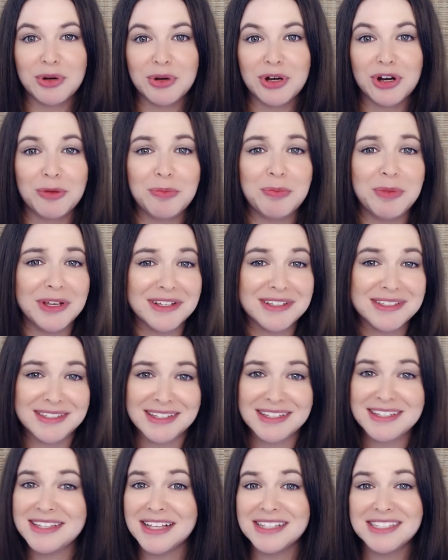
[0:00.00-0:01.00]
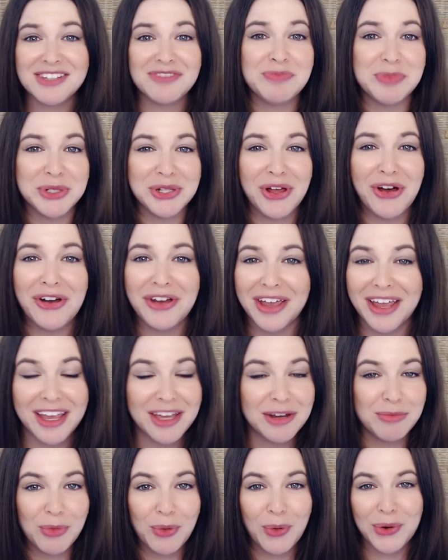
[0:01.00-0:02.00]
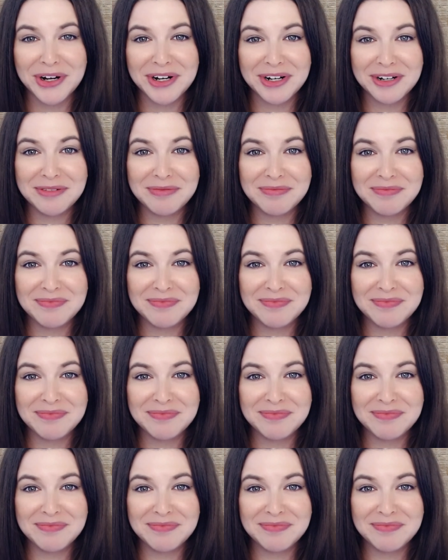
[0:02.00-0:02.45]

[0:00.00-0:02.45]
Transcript: purpose, a sense of belonging, and more.